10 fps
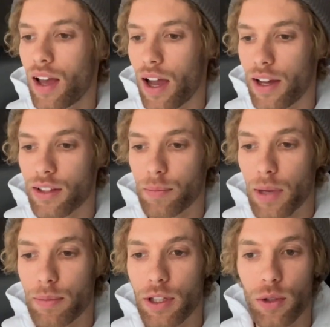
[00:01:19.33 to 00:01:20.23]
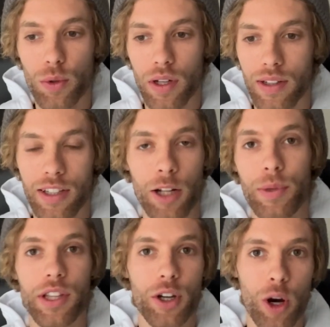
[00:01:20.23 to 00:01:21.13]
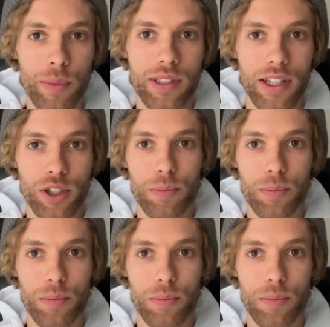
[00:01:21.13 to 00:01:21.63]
and maybe you can tell me in the comment section